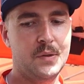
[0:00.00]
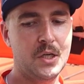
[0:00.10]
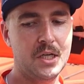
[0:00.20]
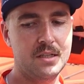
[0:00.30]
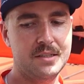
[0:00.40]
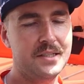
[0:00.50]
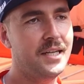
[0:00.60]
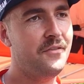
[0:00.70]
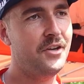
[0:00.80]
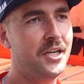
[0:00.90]
Well,
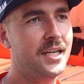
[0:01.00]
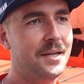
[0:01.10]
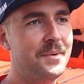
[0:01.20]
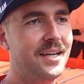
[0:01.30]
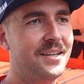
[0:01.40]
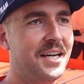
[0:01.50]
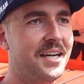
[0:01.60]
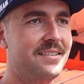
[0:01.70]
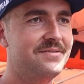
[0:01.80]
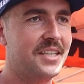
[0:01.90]
every year I come
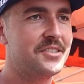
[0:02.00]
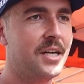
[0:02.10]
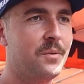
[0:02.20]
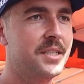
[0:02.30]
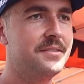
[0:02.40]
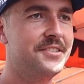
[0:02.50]
uh, I, try to win.